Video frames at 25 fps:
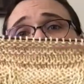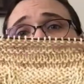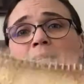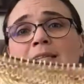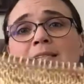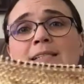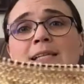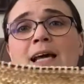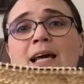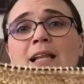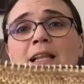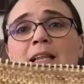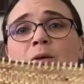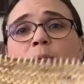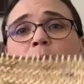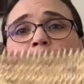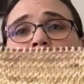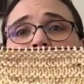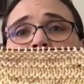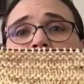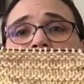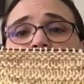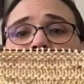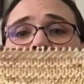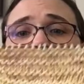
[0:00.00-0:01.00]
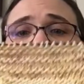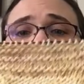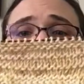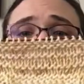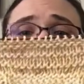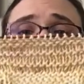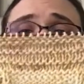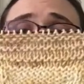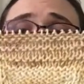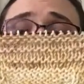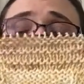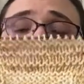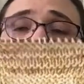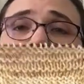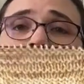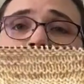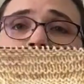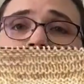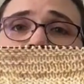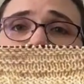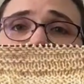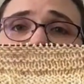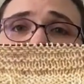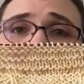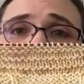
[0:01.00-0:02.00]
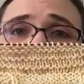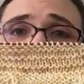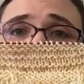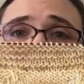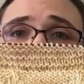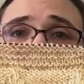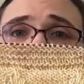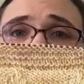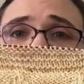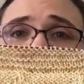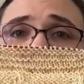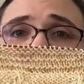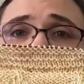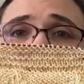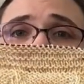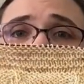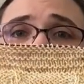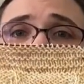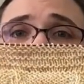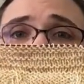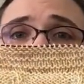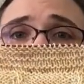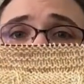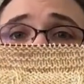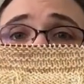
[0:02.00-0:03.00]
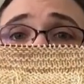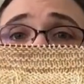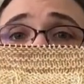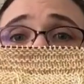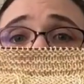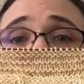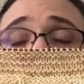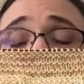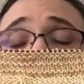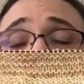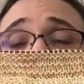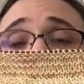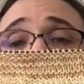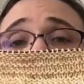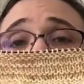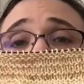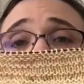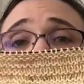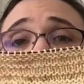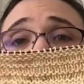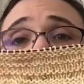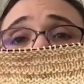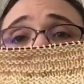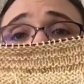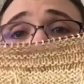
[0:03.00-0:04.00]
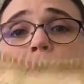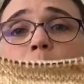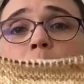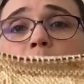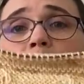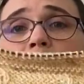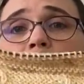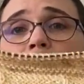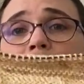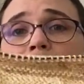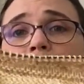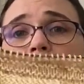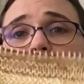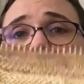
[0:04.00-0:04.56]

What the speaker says: Exactly what I needed. There's texture to it, so it is interesting, but it's